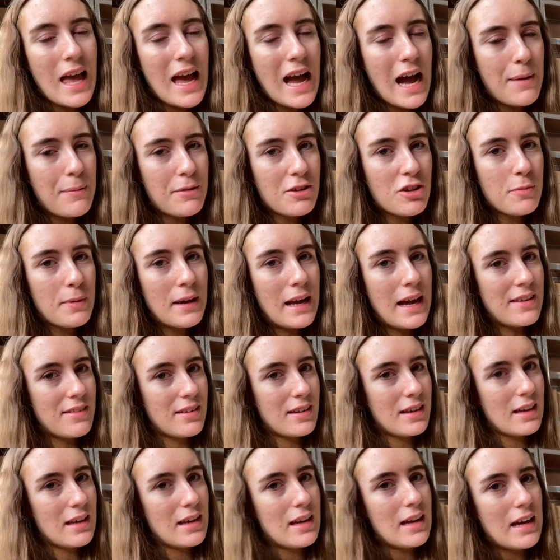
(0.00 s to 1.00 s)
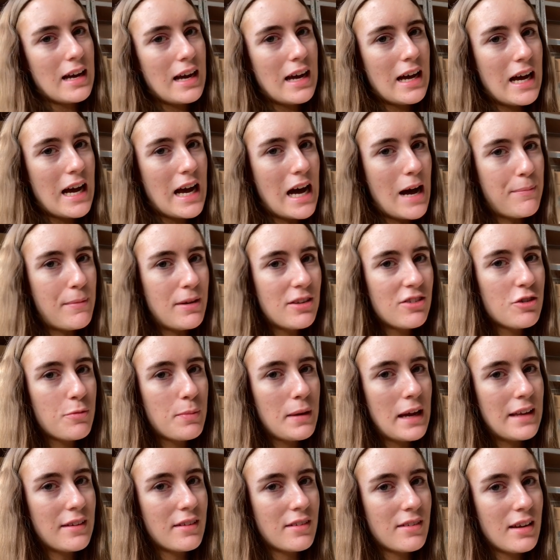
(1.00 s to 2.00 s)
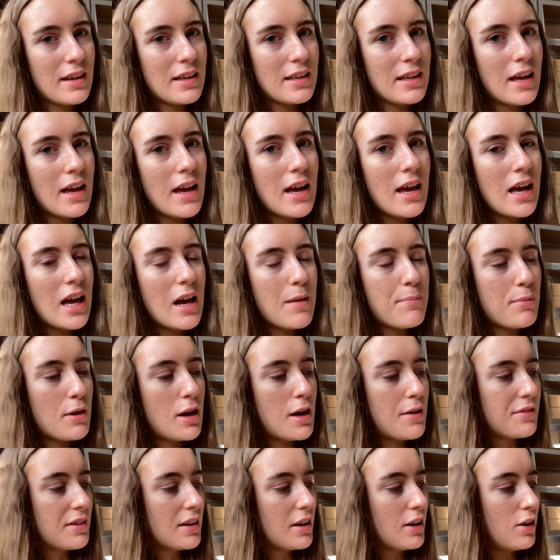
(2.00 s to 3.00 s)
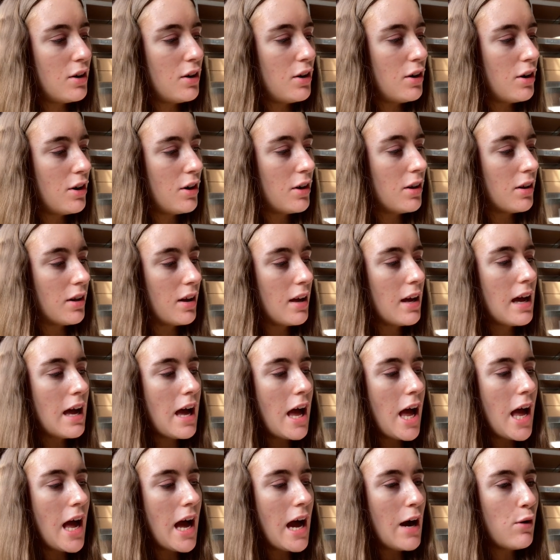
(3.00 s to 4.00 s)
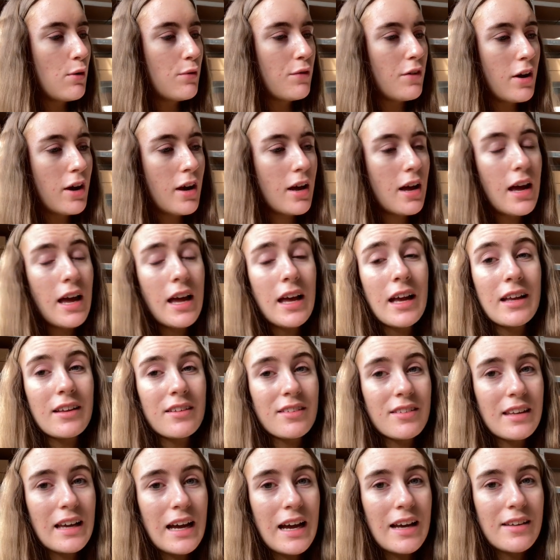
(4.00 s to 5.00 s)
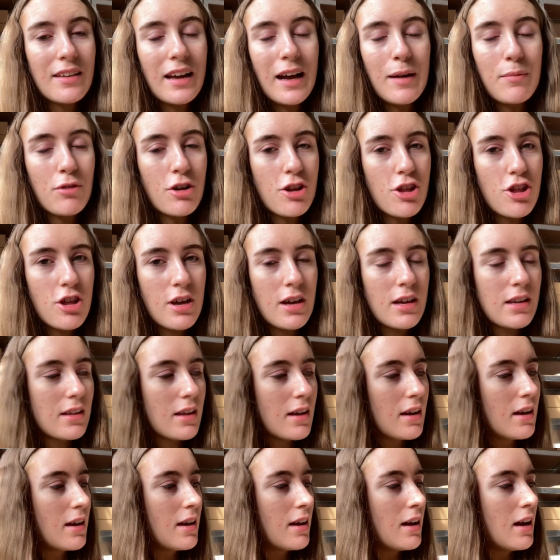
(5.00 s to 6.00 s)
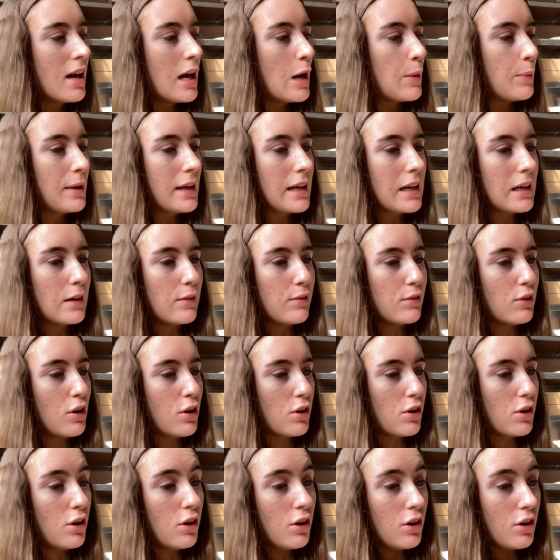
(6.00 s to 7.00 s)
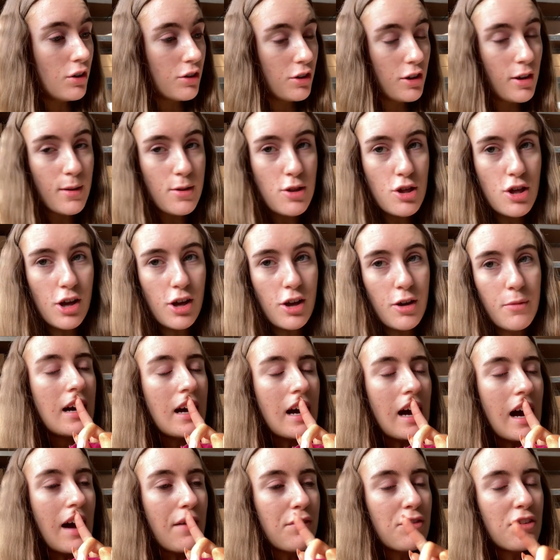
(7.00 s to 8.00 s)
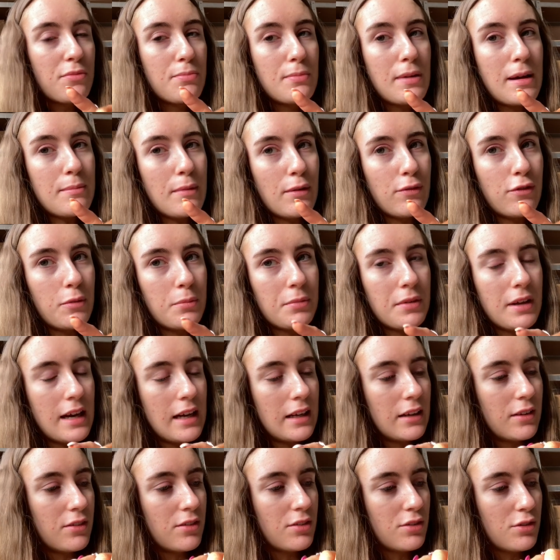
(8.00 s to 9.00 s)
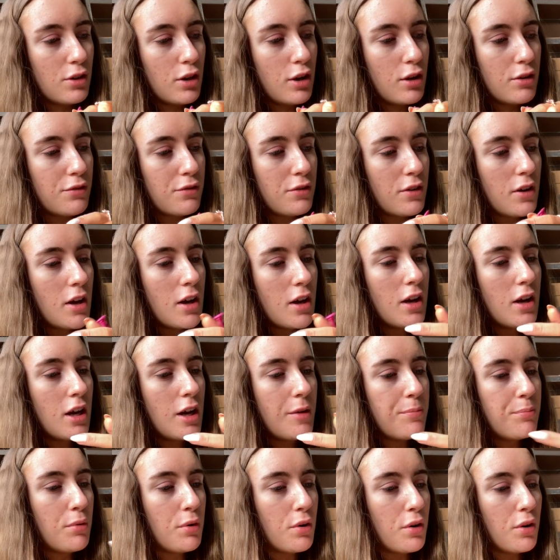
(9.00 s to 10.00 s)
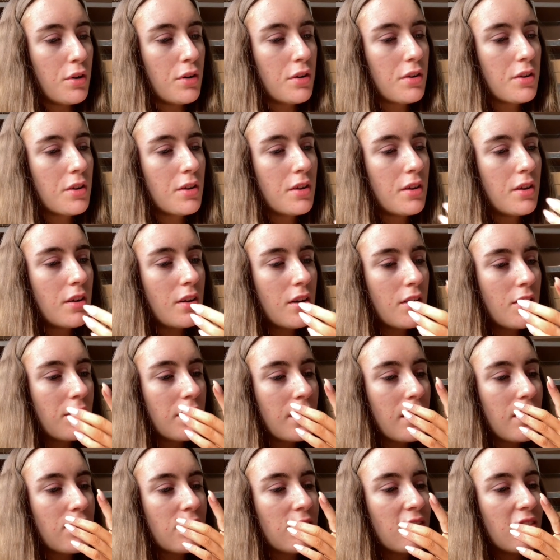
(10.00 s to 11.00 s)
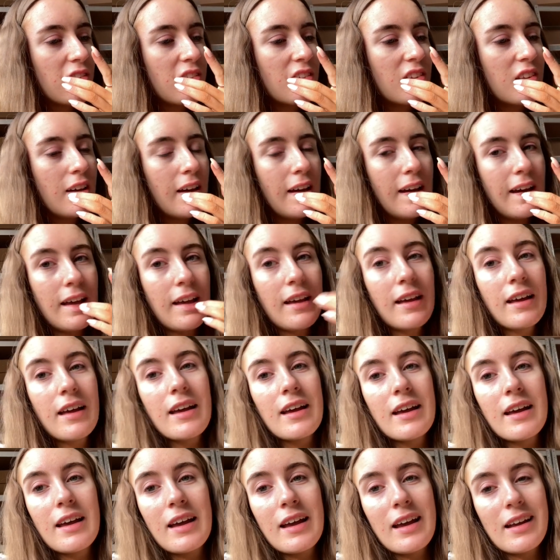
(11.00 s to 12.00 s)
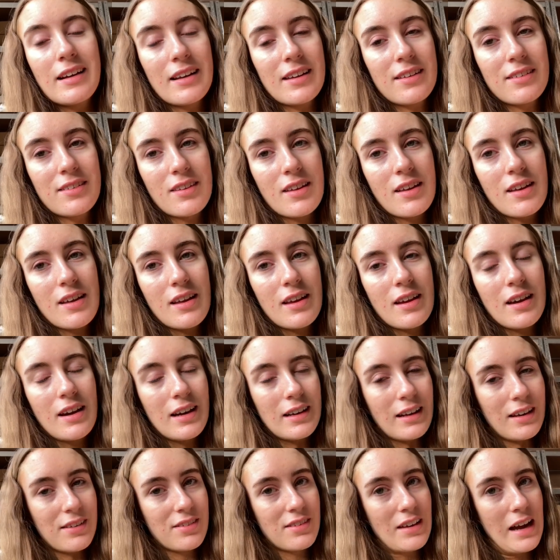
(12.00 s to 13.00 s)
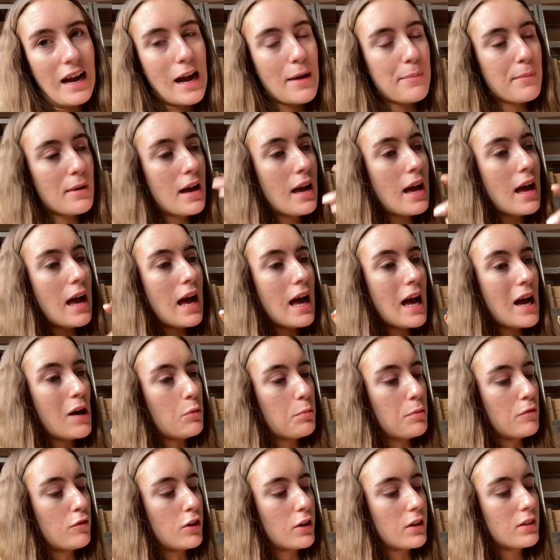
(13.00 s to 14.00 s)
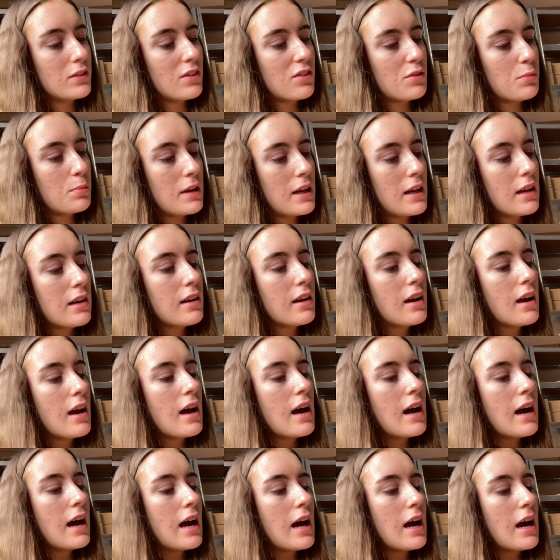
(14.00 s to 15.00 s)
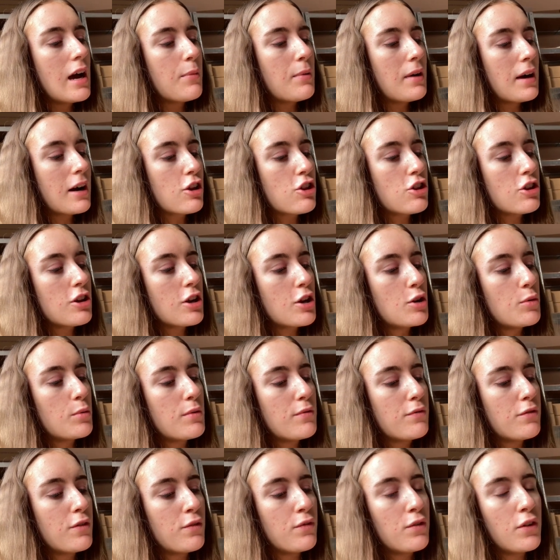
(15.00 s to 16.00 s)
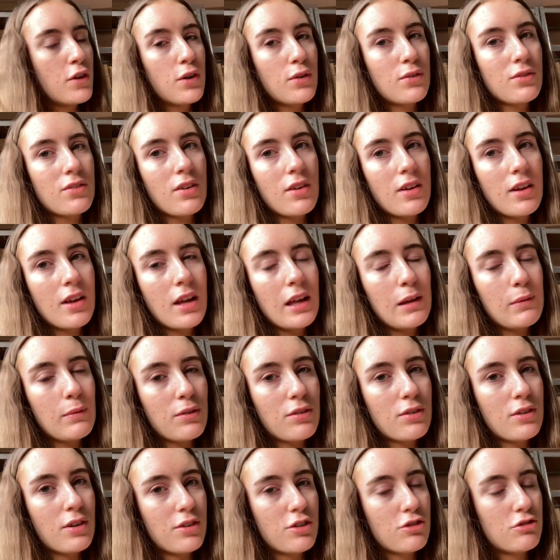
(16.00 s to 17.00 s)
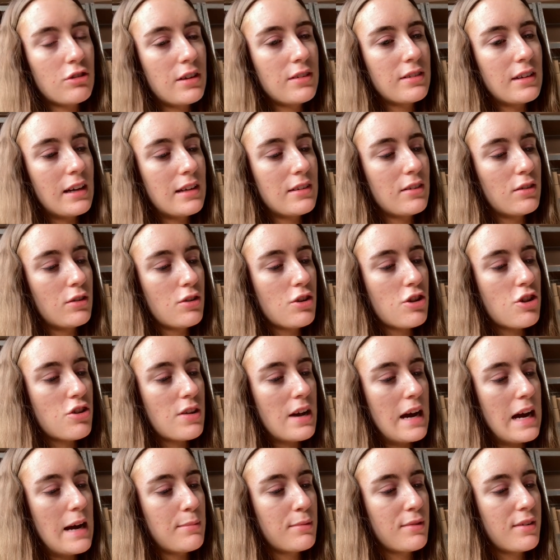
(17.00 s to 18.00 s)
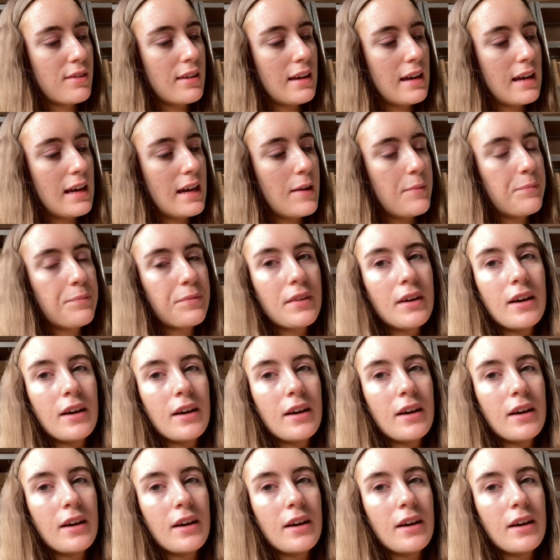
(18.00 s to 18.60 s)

meant to be editing a birthday haul. However, instead, I'm watching a weekly vlog on YouTube. I have just made my thumbnail and stuff, but because it is Sunday, it is the last time I'll be vlogging this week. We're actually going for food with Scott's granddad at lunchtime today.